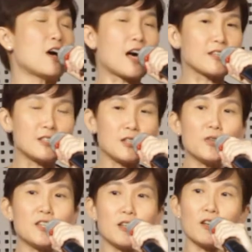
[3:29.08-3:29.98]
I
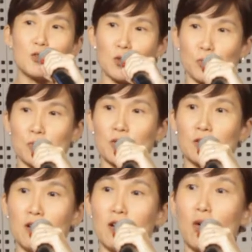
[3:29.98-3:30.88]
still hear children
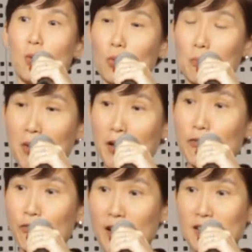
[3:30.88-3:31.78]
who make
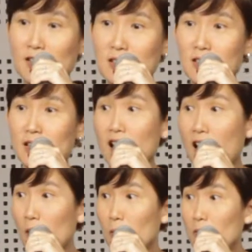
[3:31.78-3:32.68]
friends,
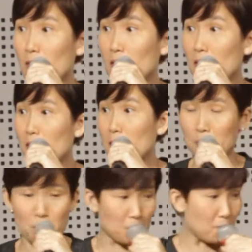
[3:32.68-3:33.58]
how?
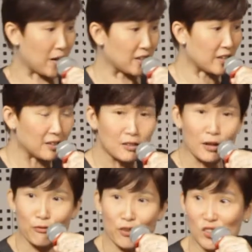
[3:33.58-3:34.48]
By kicking
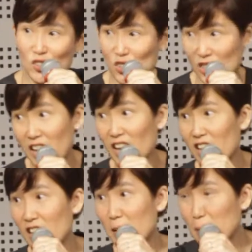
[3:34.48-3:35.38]
their friend's chair,
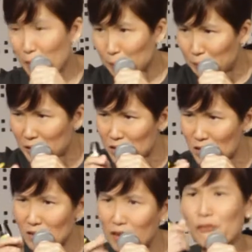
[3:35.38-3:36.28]
by
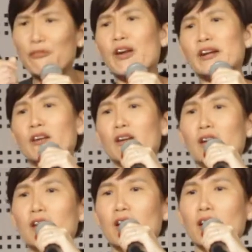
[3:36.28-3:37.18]
pinching their friend.
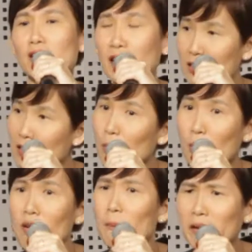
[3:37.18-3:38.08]
That's their
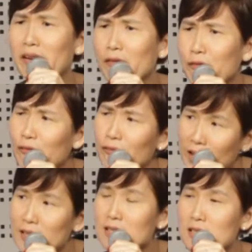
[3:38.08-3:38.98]
way of making
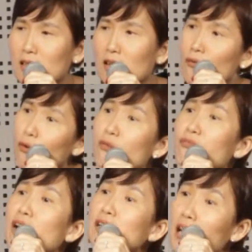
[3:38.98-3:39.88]
friends. For
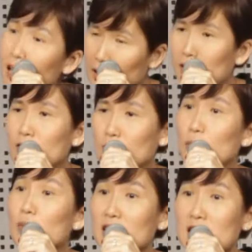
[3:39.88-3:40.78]
fun.
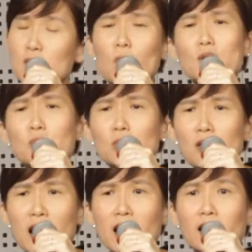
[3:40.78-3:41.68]
When you ask them, what do you
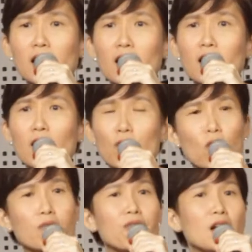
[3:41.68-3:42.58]
do there?
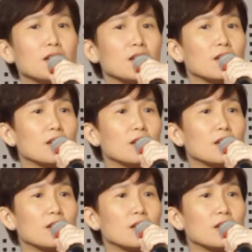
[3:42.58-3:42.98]
For fun.